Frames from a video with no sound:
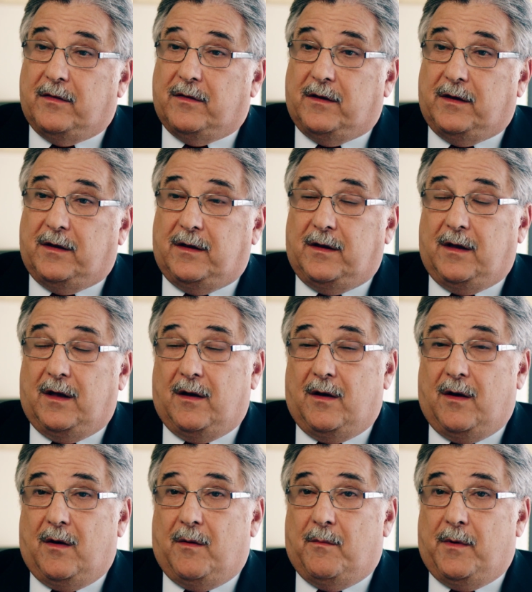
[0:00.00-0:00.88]
the
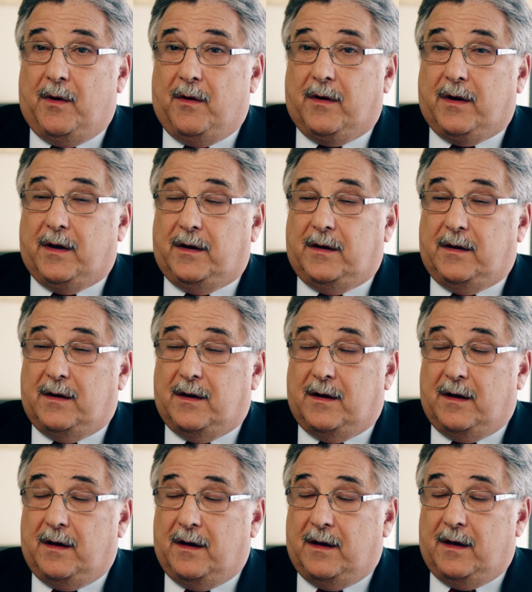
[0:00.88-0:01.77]
American
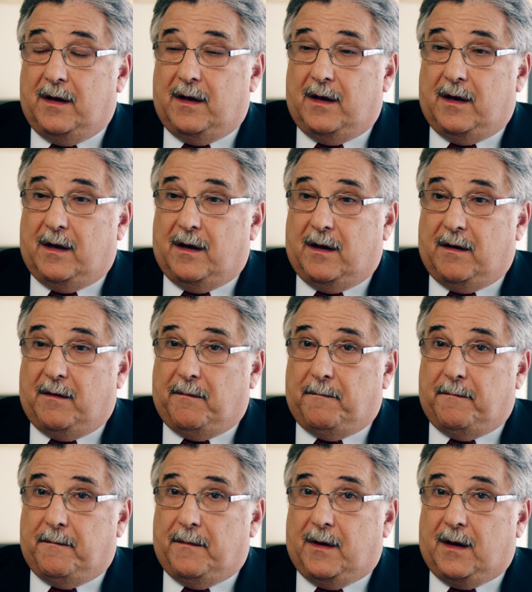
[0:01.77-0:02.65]
uh,
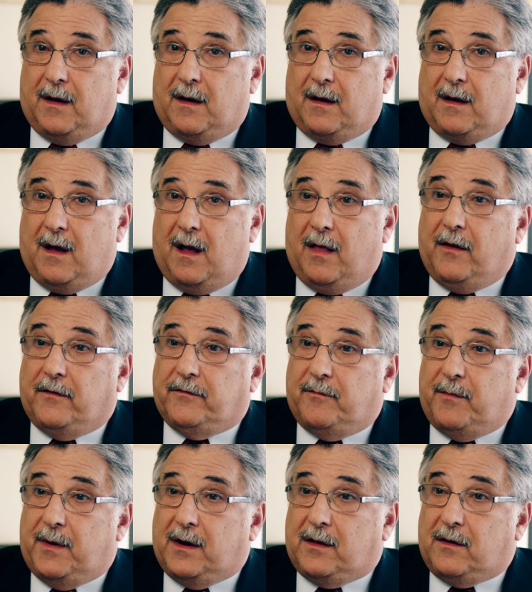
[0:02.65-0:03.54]
um, College
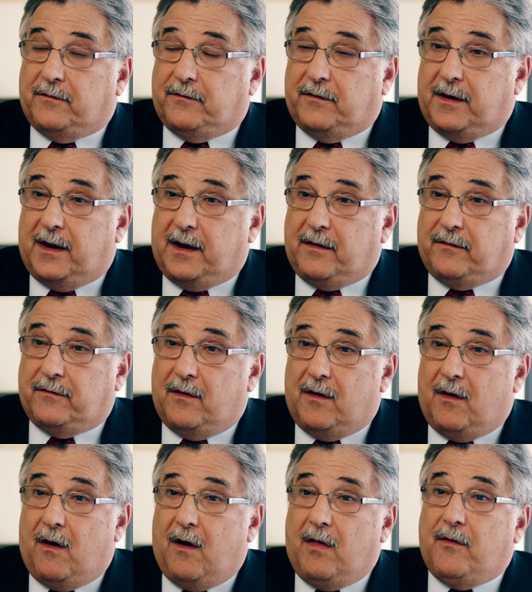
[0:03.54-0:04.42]
of Medical Genetics,
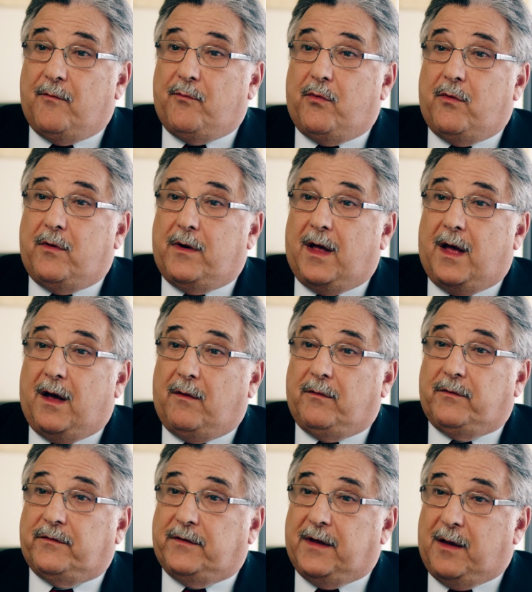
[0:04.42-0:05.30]
all have put
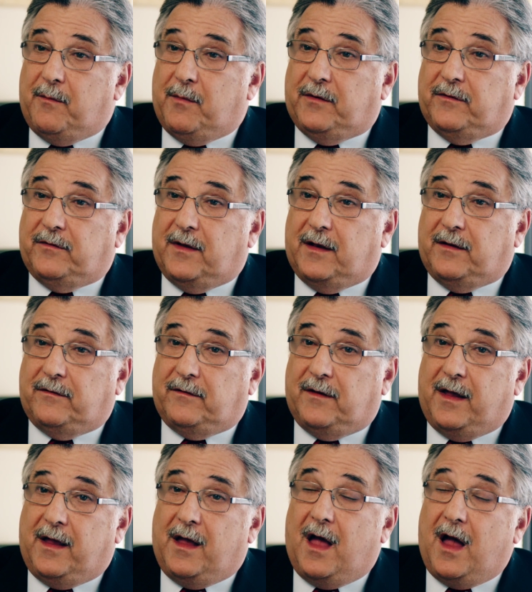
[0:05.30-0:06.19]
out statements that
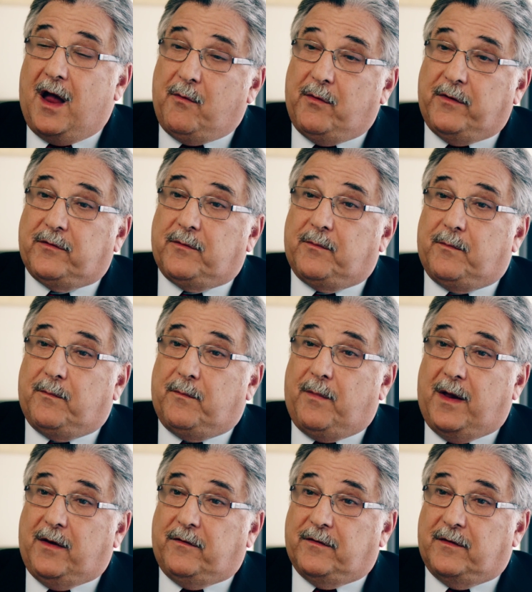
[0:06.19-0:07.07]
say high-risk
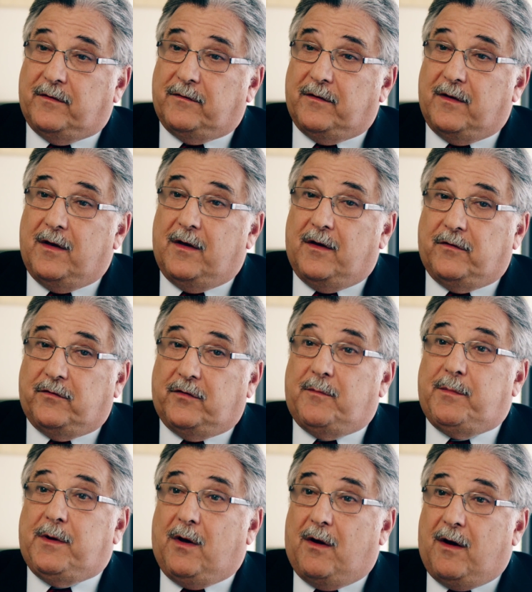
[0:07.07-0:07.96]
patients
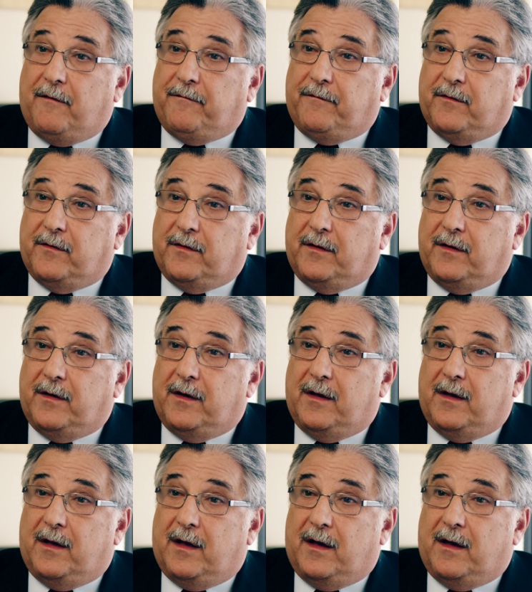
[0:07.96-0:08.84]
should be offered
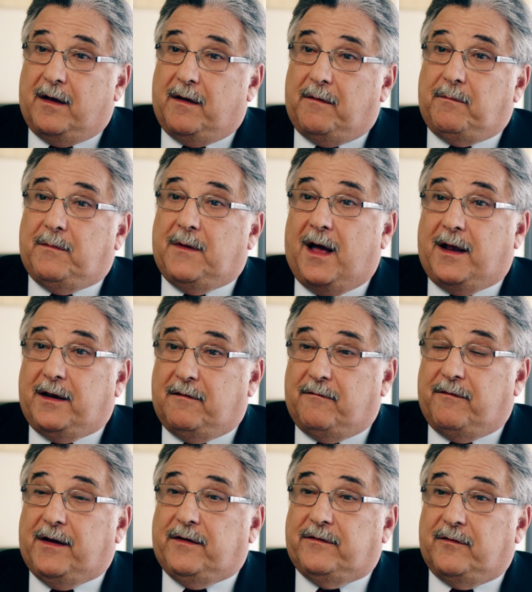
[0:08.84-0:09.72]
uh,
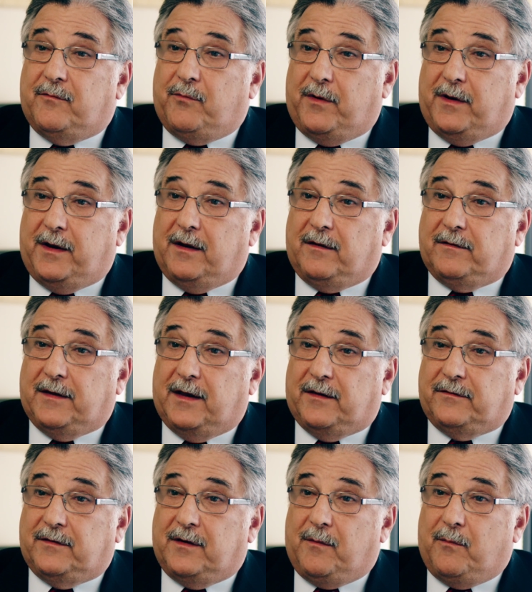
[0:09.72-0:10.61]
non-invasive prenatal
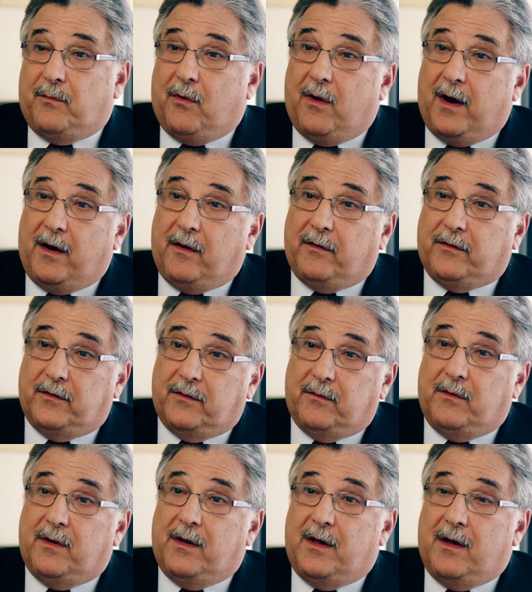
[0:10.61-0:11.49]
testing prior
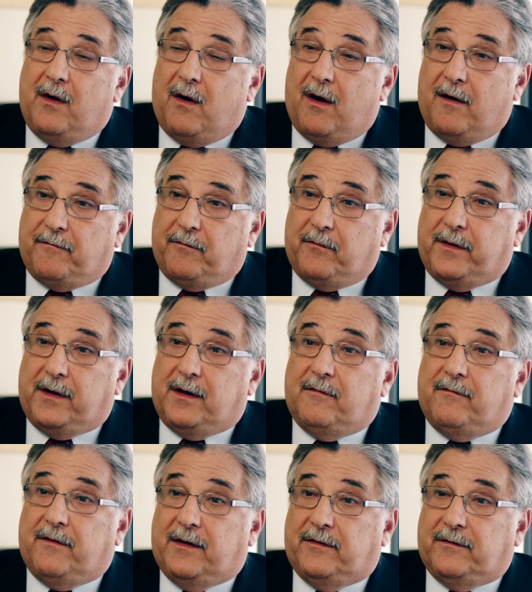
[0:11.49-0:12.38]
to offering
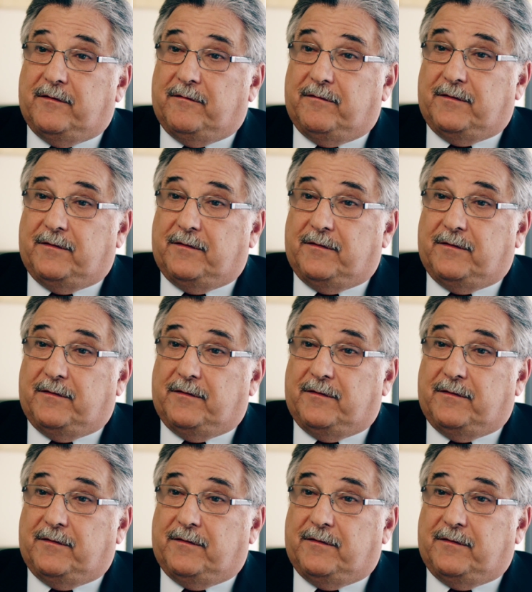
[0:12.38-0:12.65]
invasive